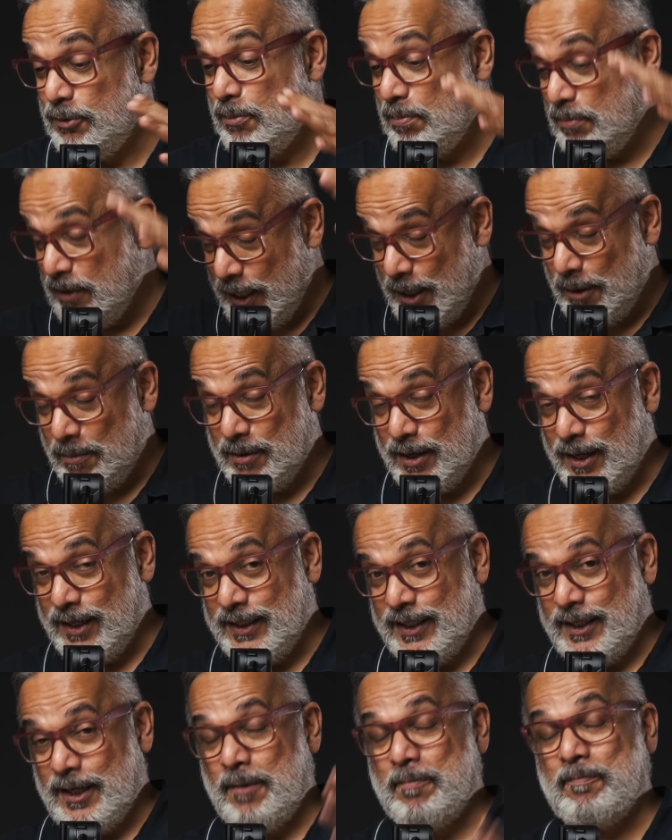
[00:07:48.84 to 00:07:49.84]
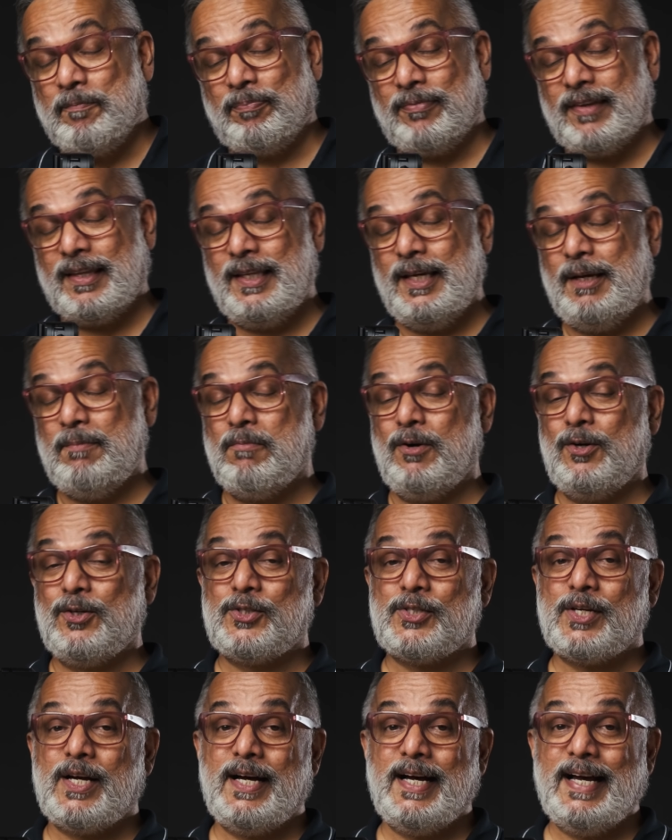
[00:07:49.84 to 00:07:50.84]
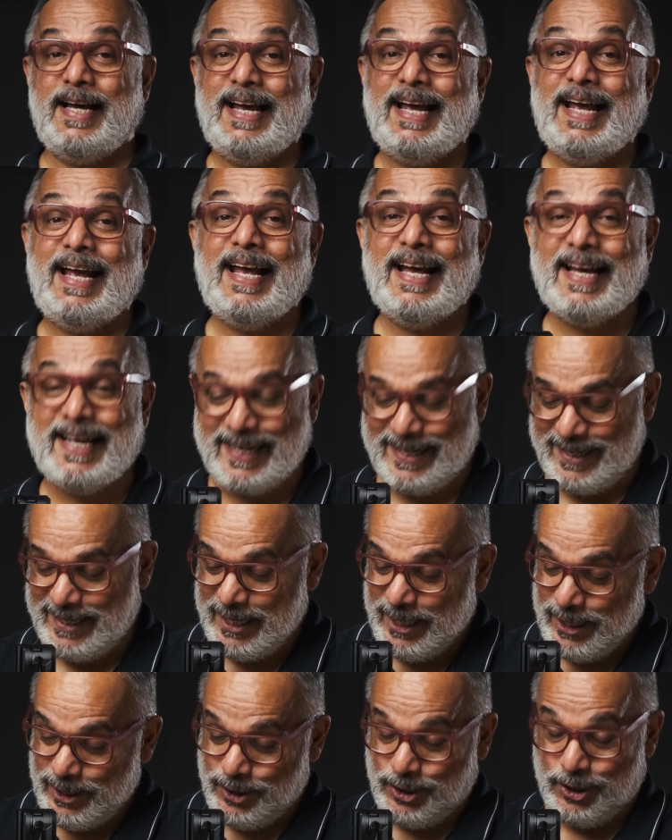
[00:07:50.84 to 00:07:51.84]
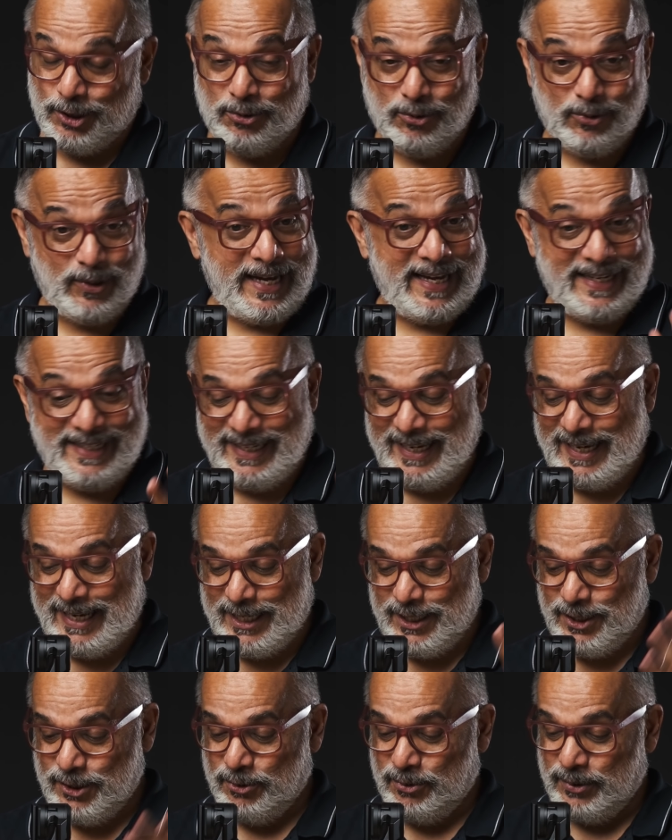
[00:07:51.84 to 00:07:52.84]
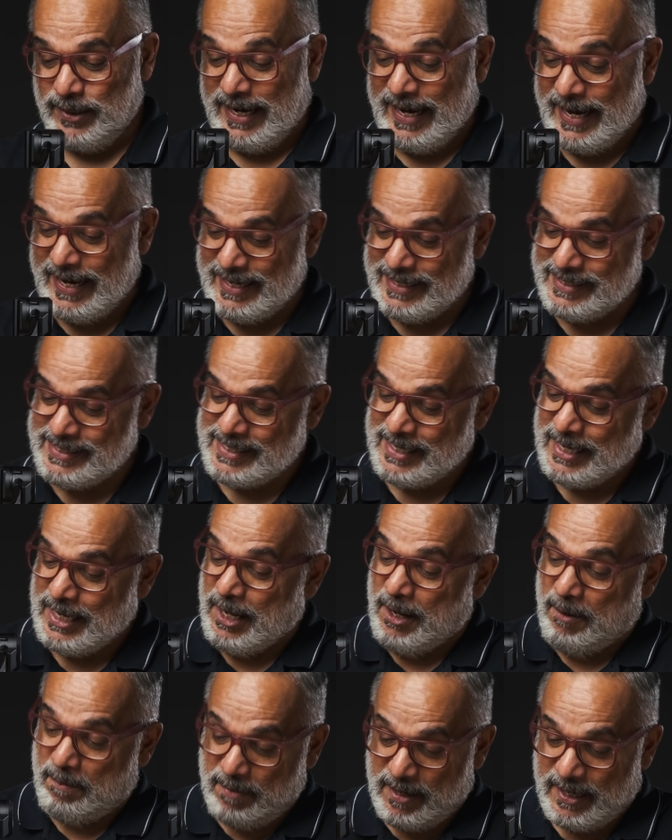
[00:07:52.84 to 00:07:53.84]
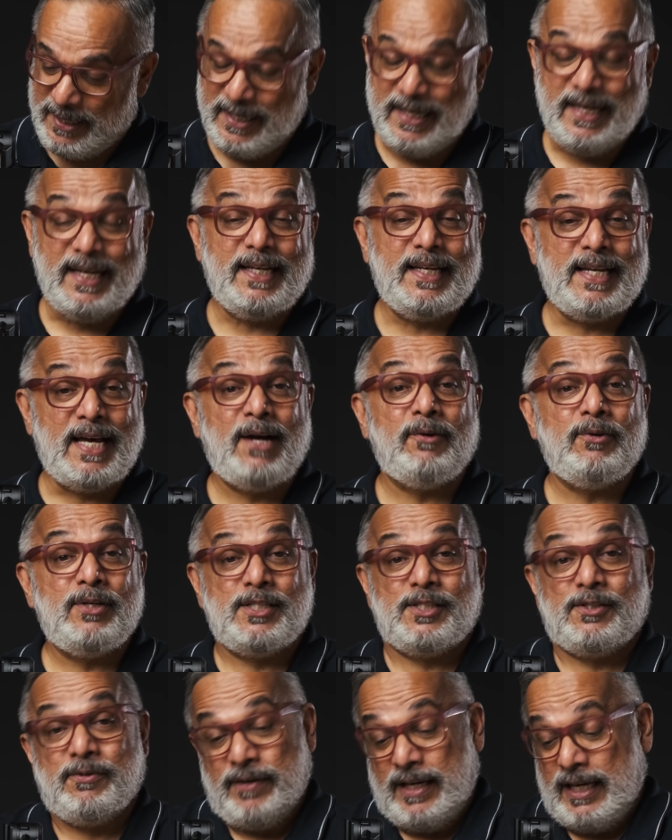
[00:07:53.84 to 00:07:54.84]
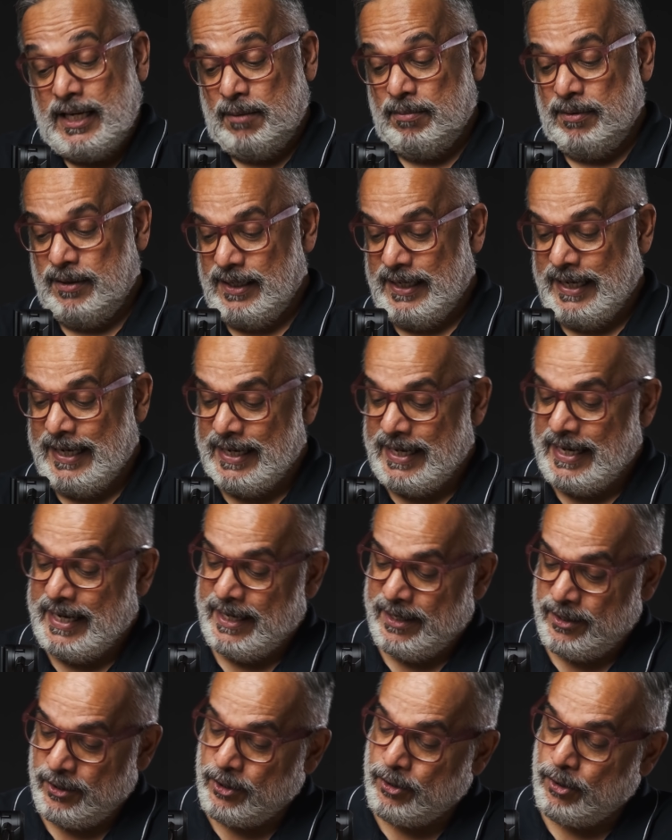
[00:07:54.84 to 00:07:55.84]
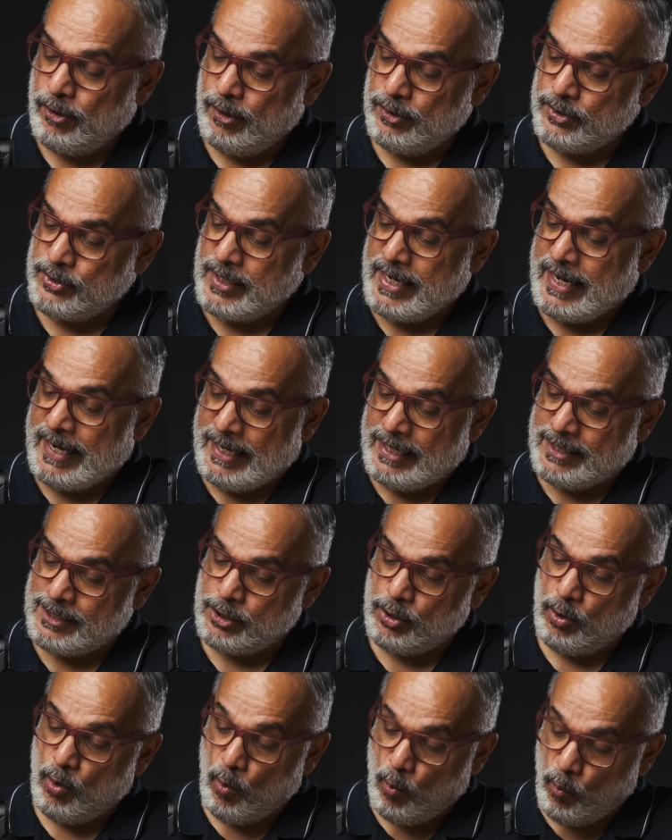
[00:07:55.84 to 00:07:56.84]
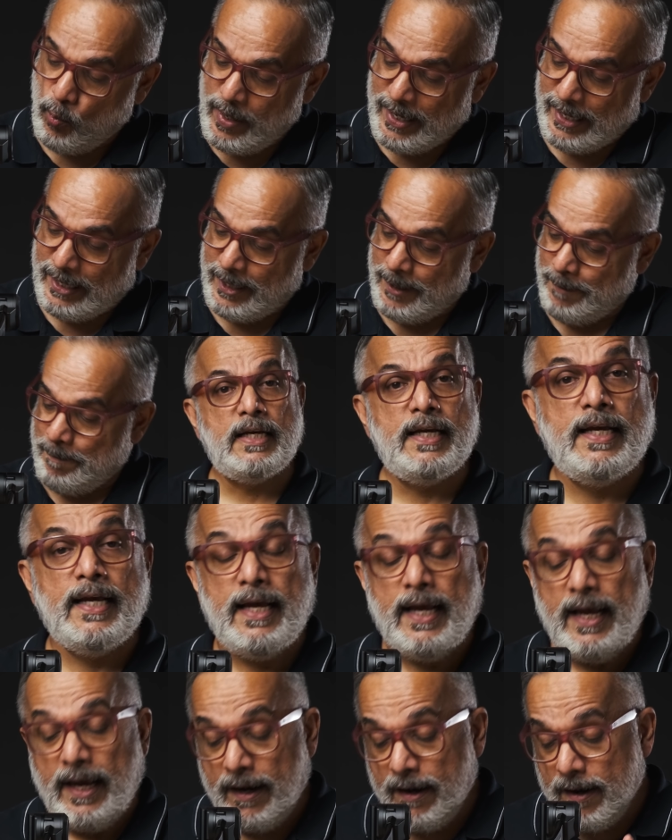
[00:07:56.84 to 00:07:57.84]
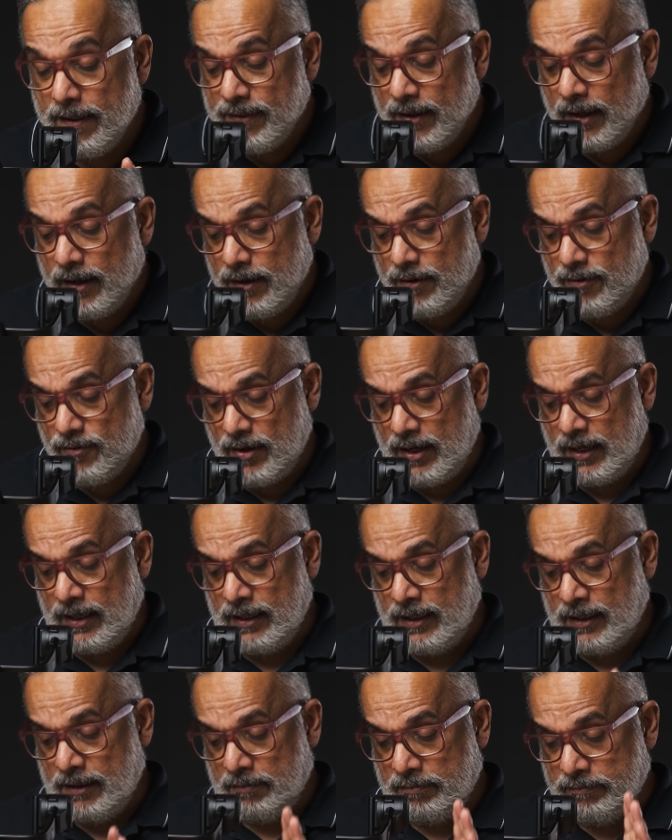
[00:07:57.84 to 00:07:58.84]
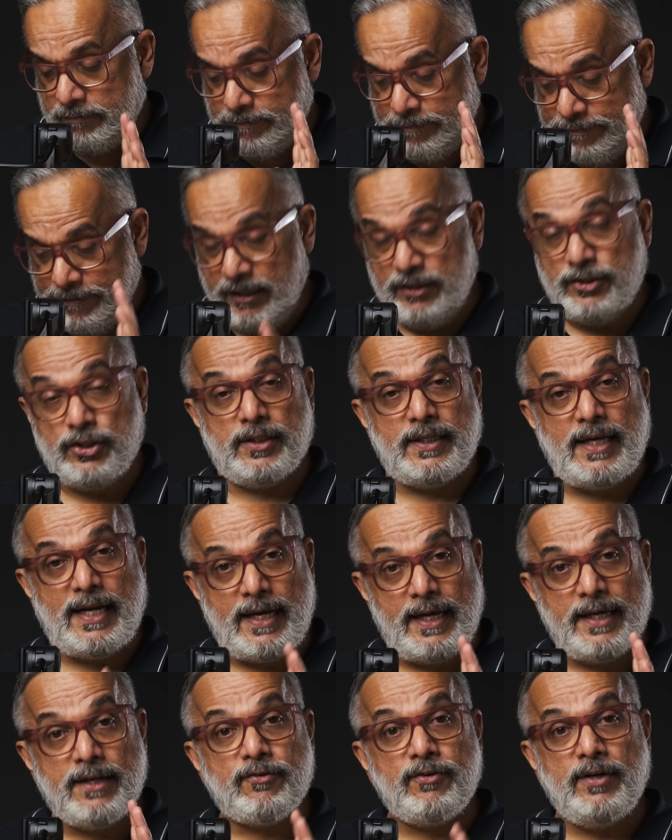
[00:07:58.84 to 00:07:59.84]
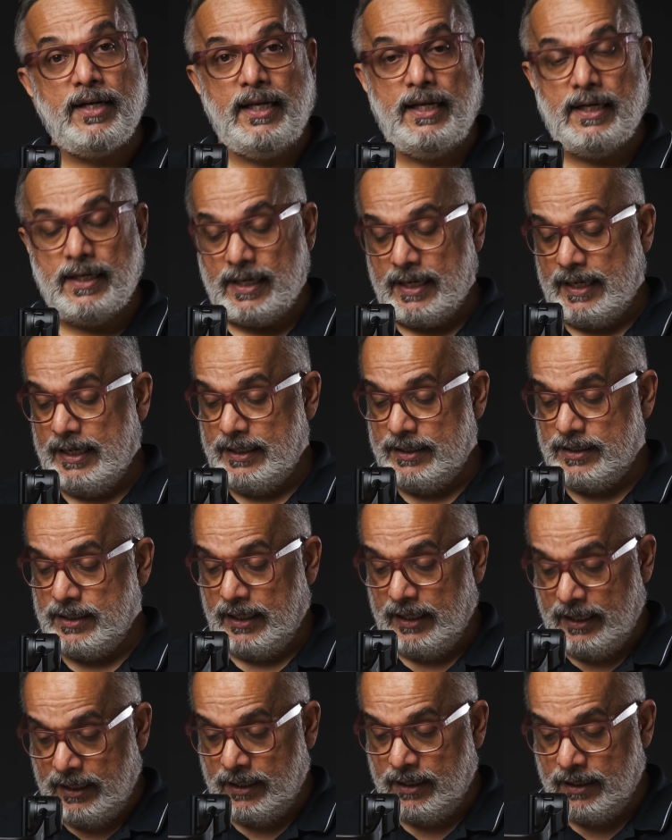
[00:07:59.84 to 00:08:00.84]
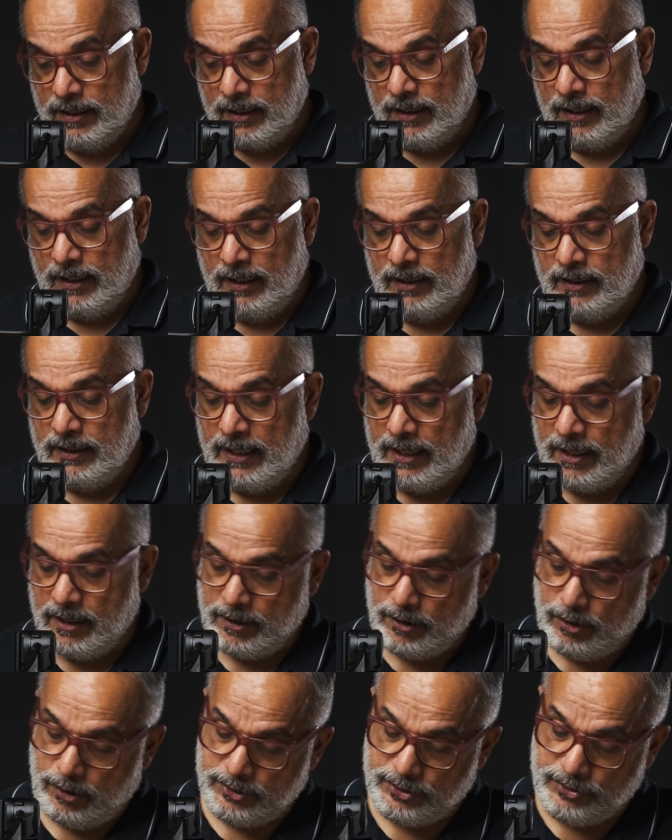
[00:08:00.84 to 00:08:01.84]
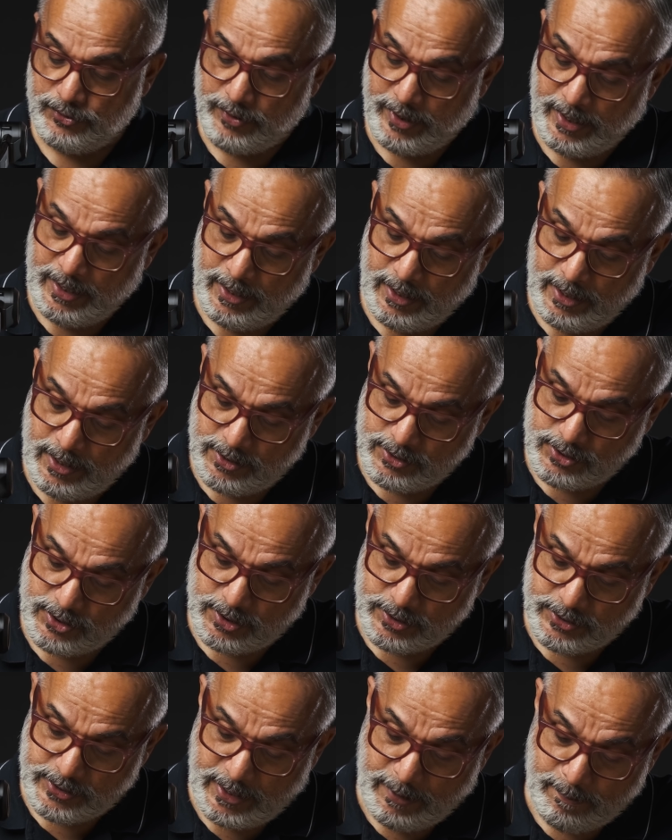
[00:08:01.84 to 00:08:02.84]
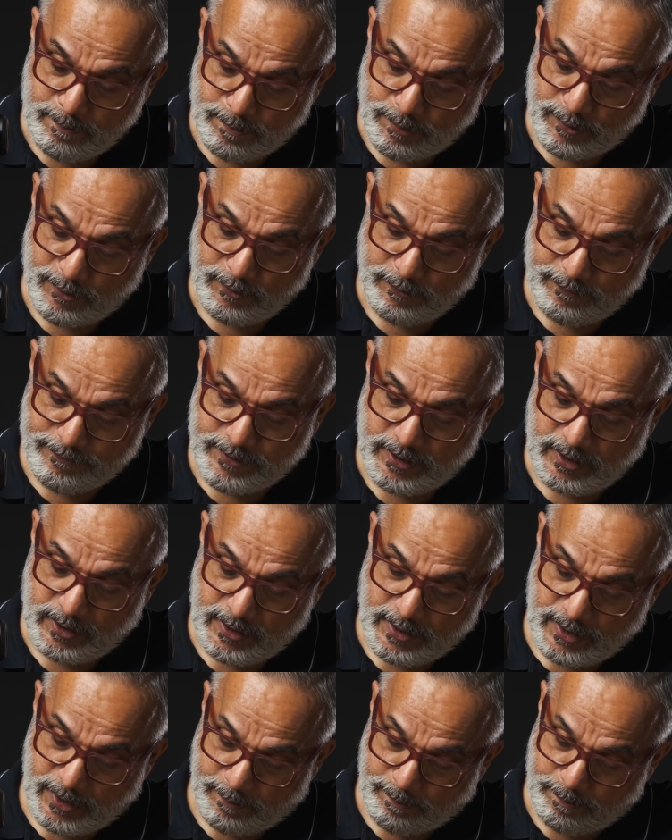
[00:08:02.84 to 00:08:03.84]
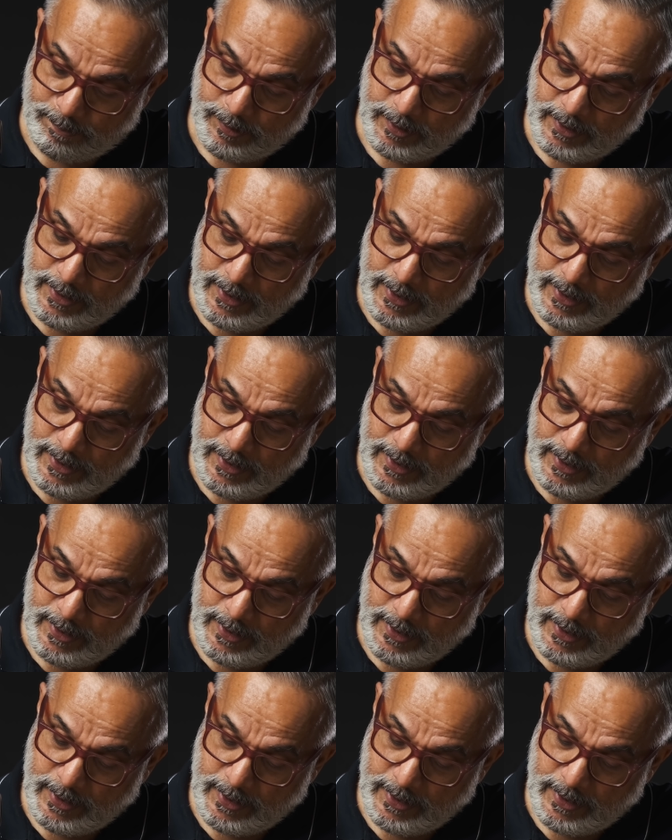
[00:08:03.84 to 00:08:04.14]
bigger brother, the Moza Air 2 and the Air 2S, but now it is available in AirCross as well. Another feature that I really liked in the AirCross 3 is this improved grip.